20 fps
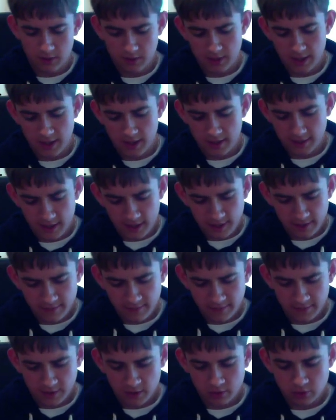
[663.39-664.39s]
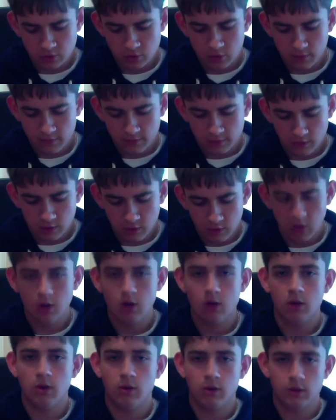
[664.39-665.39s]
the headphones overall
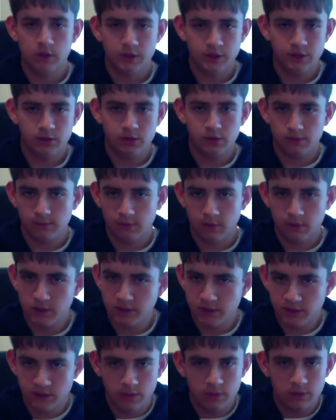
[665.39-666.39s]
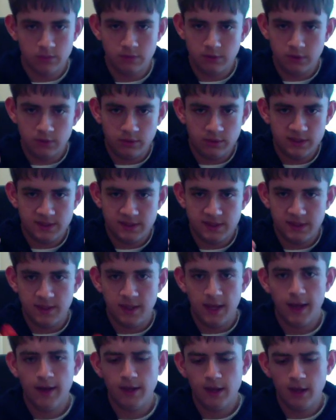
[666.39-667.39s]
are orange, of course, you can see
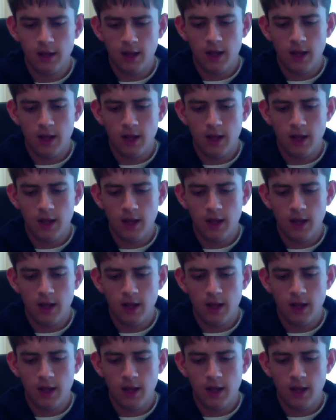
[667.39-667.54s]
that.